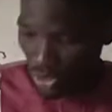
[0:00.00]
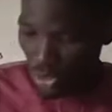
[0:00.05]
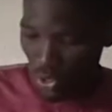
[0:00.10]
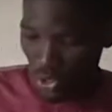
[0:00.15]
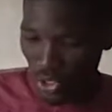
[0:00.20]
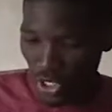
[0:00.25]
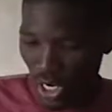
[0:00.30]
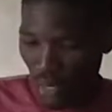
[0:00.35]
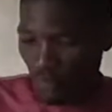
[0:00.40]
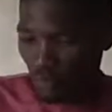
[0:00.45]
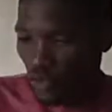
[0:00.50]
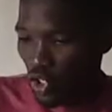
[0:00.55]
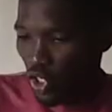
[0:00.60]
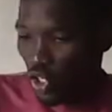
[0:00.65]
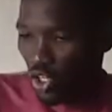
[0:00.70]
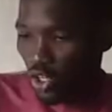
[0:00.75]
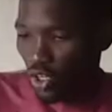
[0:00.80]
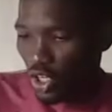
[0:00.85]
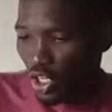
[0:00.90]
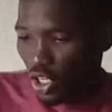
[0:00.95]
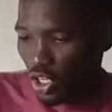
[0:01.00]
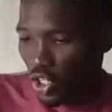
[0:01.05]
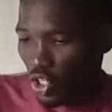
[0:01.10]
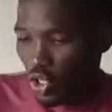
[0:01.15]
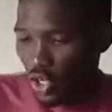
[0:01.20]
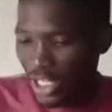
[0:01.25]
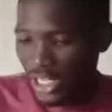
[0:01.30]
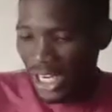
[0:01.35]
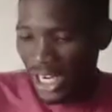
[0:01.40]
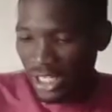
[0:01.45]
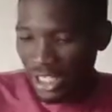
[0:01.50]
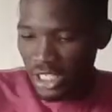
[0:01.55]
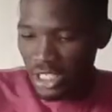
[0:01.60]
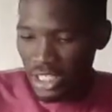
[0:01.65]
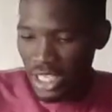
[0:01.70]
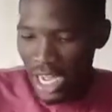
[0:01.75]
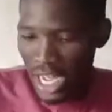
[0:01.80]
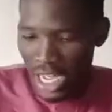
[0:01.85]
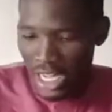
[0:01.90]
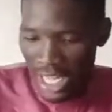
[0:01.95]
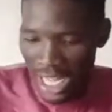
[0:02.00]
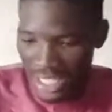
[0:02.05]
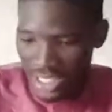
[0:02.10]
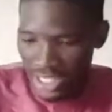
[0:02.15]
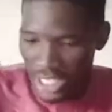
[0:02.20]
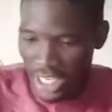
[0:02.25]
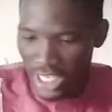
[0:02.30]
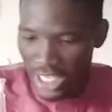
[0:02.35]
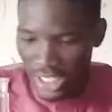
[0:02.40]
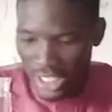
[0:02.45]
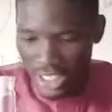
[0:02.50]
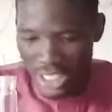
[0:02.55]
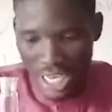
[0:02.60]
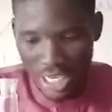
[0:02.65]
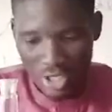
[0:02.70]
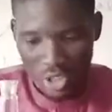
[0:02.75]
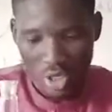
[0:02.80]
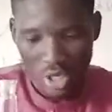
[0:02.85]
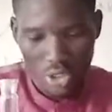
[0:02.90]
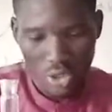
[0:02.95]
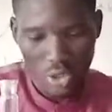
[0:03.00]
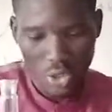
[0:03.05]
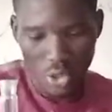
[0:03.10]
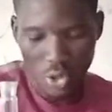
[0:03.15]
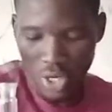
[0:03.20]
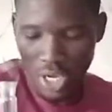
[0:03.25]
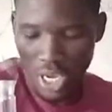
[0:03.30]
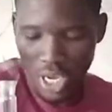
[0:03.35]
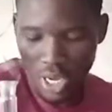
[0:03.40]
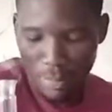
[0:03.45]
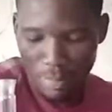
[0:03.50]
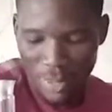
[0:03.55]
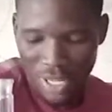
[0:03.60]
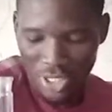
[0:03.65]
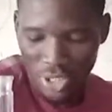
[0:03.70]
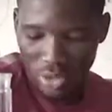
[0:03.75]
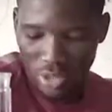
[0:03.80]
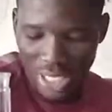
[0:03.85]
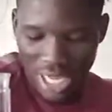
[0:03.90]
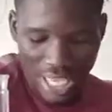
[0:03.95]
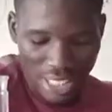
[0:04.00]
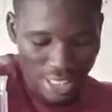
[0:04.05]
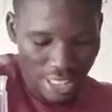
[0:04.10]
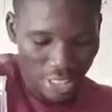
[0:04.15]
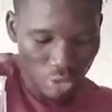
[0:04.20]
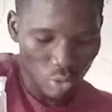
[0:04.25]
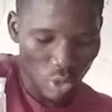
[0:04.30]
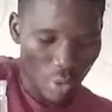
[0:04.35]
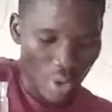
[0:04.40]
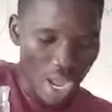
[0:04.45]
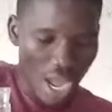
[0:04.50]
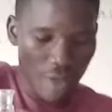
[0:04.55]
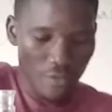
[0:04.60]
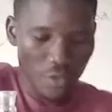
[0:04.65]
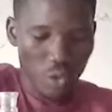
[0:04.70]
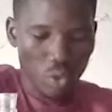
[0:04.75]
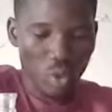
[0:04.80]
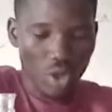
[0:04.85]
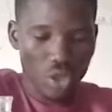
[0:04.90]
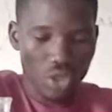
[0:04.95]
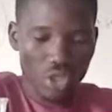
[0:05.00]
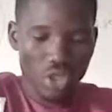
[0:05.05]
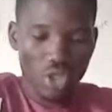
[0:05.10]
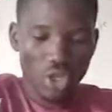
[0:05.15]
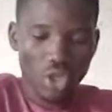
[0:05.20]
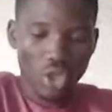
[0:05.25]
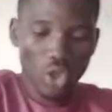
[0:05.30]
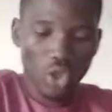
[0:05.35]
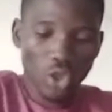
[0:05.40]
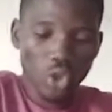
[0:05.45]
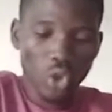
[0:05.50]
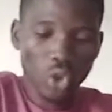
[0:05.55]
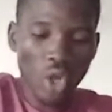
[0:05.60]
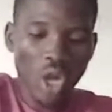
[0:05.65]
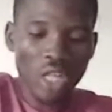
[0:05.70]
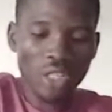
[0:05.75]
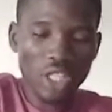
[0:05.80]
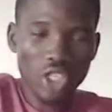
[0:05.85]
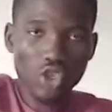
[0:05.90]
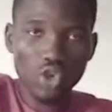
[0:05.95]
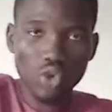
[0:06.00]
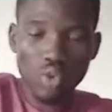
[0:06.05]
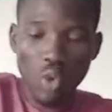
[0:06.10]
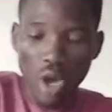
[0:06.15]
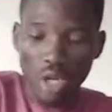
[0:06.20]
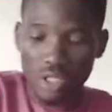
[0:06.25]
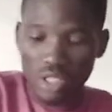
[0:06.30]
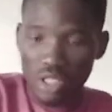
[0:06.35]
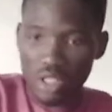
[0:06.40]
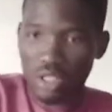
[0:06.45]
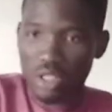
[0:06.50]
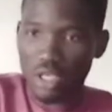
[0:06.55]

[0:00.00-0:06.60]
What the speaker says: So now, looking at this now, I think it has gotten to a particular stage where we have to what? Turn this to what?